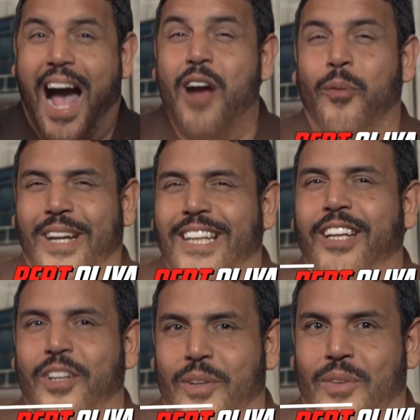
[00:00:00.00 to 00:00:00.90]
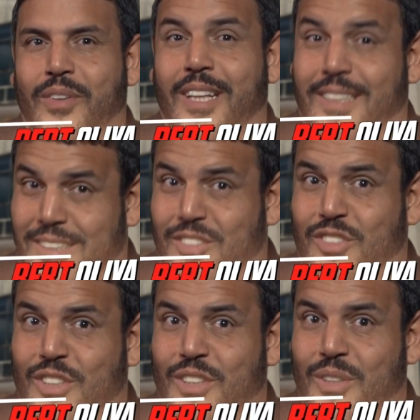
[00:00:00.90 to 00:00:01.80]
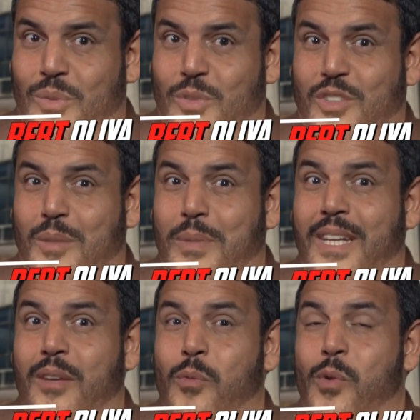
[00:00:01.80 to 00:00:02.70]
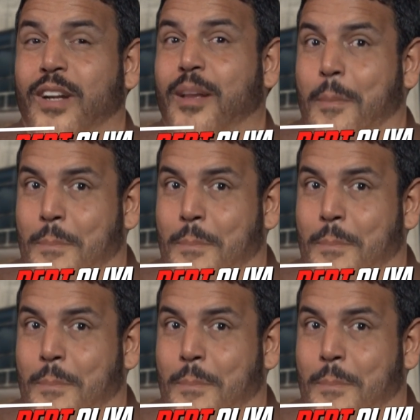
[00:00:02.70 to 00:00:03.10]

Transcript: I already knew that this year was going to be one of the